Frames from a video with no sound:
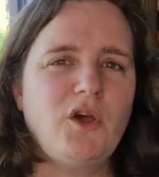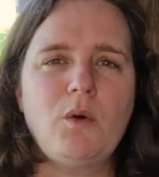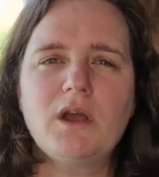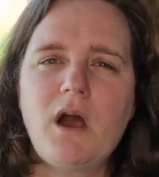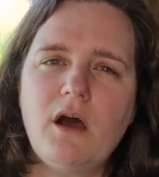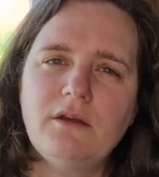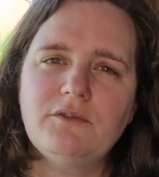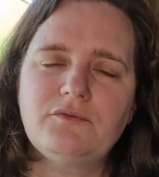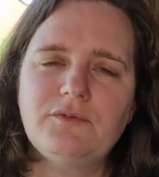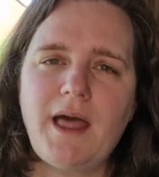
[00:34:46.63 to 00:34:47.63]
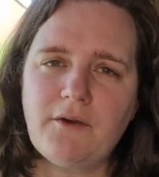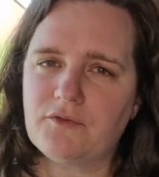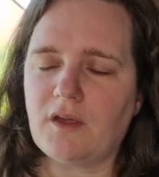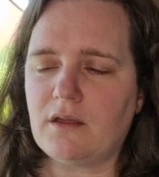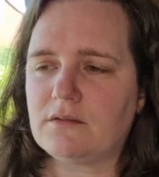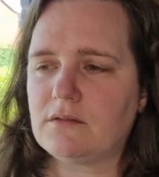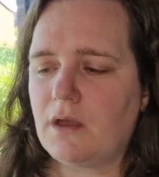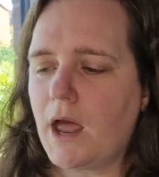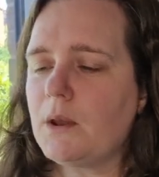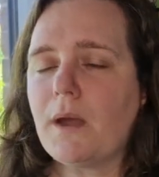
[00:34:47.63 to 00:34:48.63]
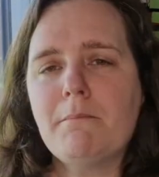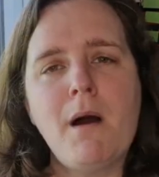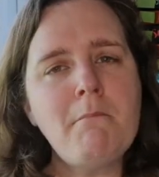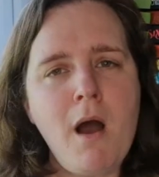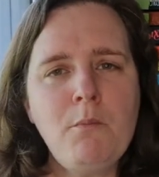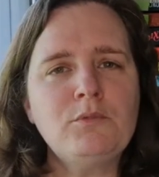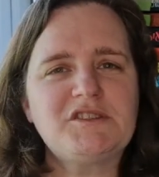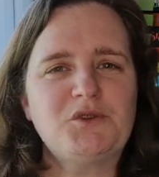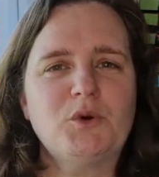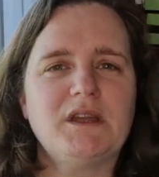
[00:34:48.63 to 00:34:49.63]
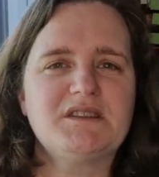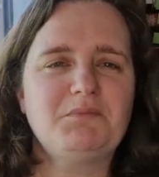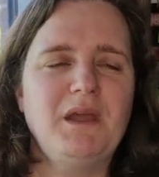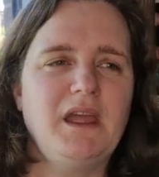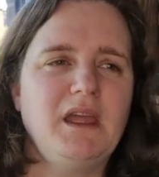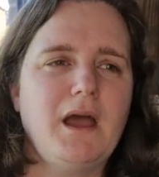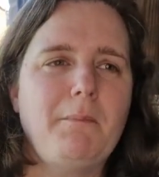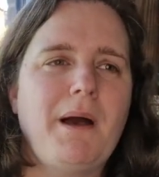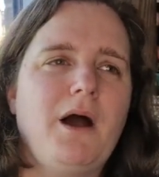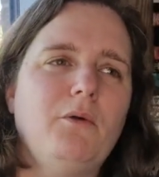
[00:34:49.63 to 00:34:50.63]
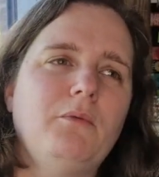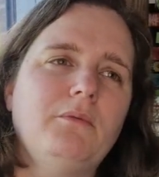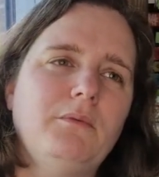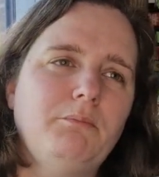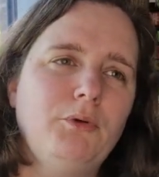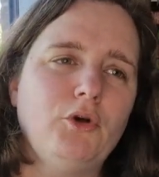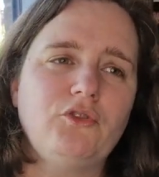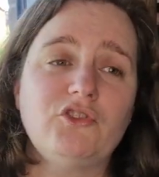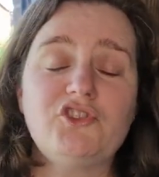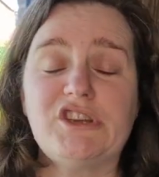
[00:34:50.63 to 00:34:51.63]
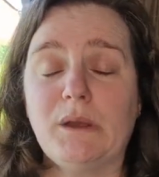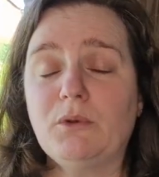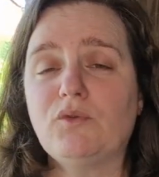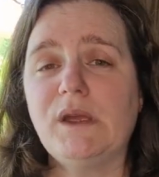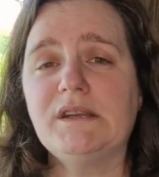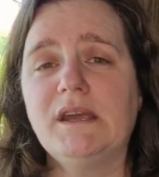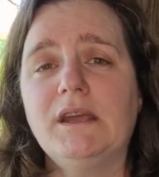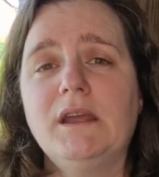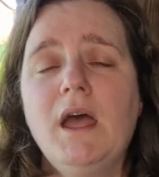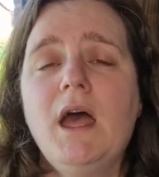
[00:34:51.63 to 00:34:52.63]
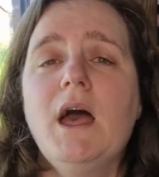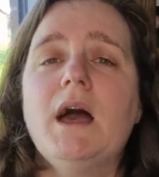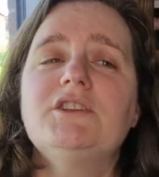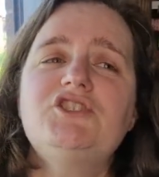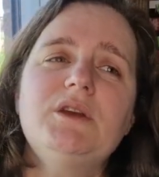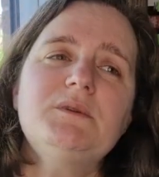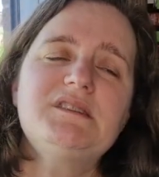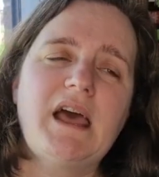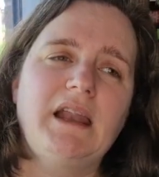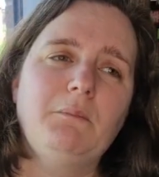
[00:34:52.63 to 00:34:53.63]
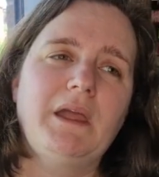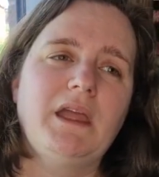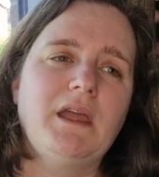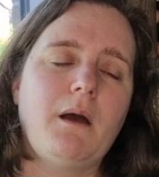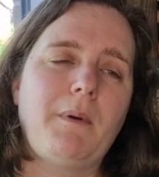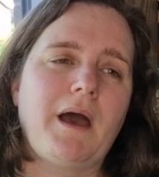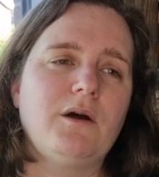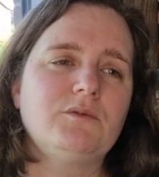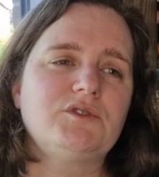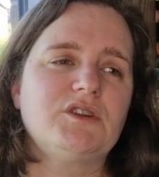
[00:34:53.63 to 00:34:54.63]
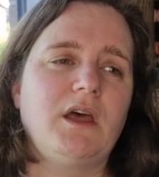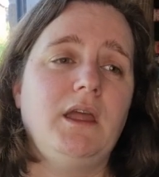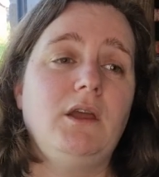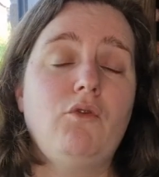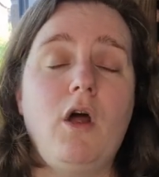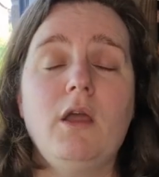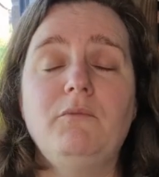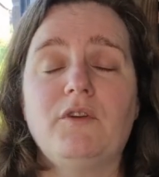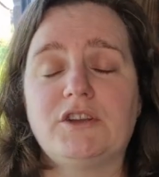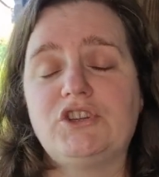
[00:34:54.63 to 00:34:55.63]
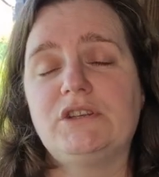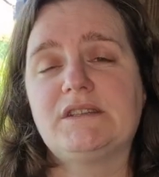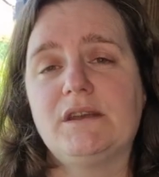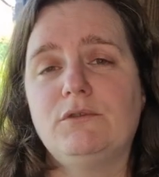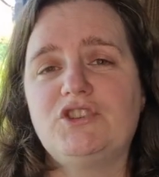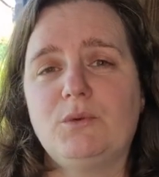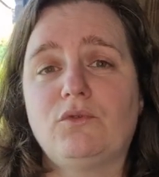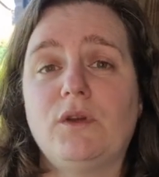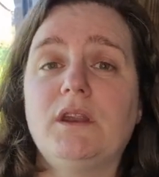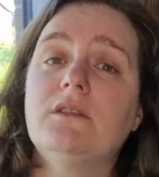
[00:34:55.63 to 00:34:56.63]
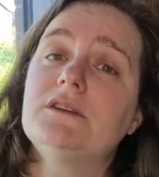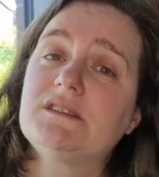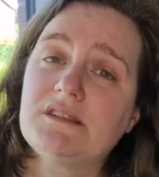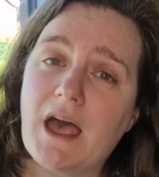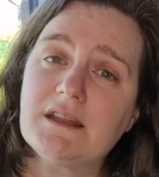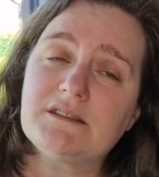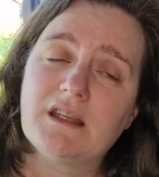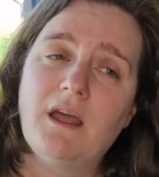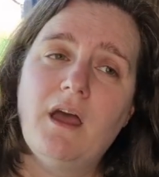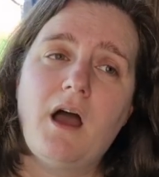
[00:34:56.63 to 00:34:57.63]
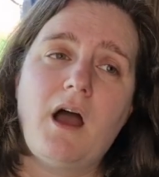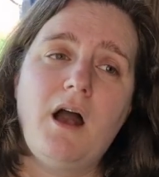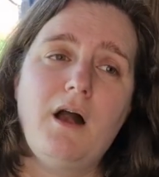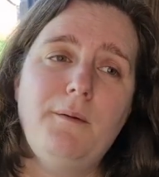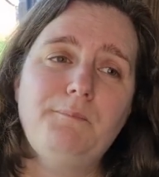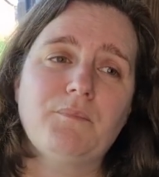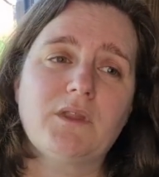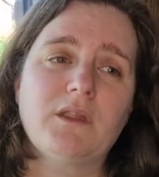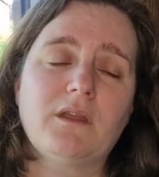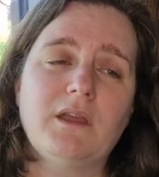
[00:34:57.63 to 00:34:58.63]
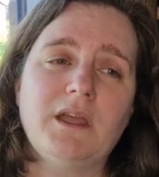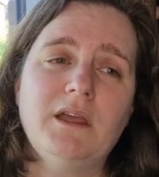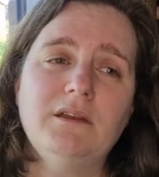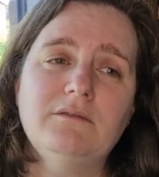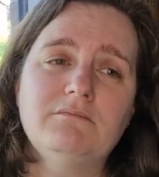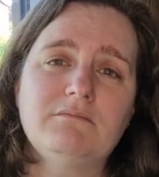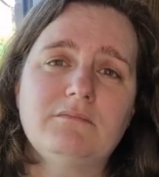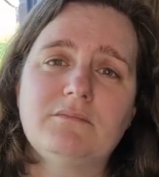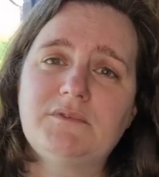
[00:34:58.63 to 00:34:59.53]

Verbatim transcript: so I kind of left it. Anyway, my mum was talking to me about books that she was reading, and she was telling me about a crime fiction series she was reading that's set um, in